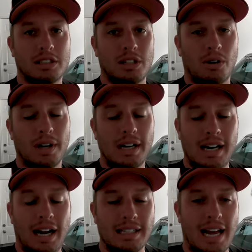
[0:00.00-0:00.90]
So
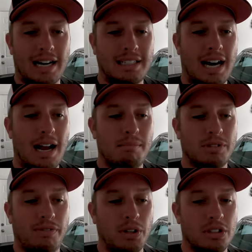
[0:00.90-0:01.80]
a lot of
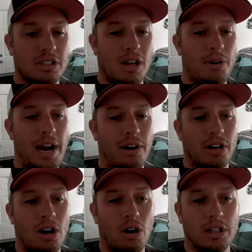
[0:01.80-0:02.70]
times if you slow down
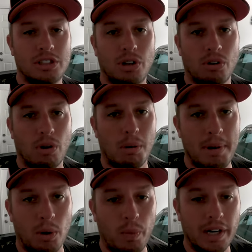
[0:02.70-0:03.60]
a car that's doing a real
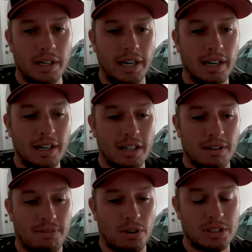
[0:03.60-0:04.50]
big wheelie,
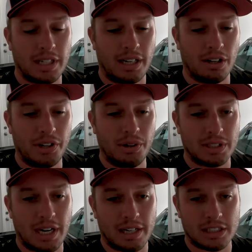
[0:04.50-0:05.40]
the first thing you'll do
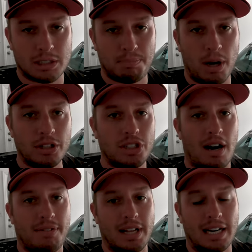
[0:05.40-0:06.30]
is kind of sponge
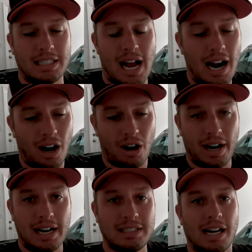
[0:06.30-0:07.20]
off of that tire,
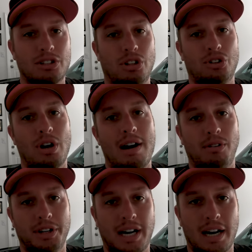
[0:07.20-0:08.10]
and that's extra
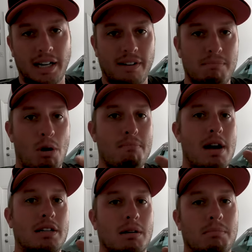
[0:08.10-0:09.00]
travel to kind of give
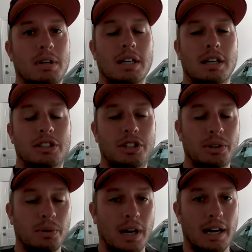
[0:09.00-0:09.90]
momentum
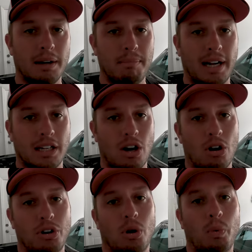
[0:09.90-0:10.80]
to make the
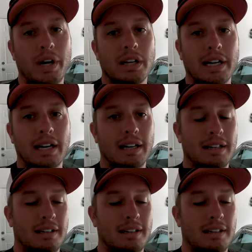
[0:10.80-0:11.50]
car do a wheelie.